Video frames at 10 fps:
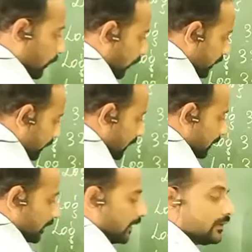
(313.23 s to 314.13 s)
what will
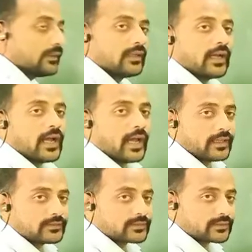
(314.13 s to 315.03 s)
be the
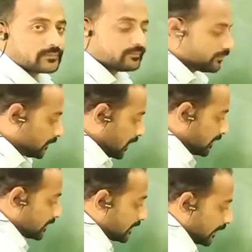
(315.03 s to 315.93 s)
answer?
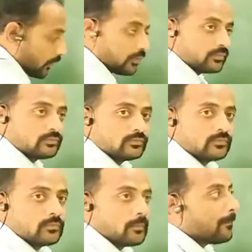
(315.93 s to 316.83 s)

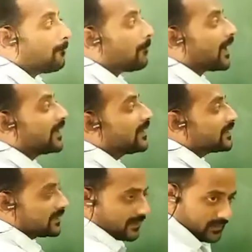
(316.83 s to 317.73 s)
0
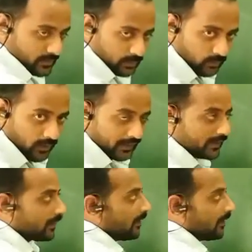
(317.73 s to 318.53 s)
minus 1.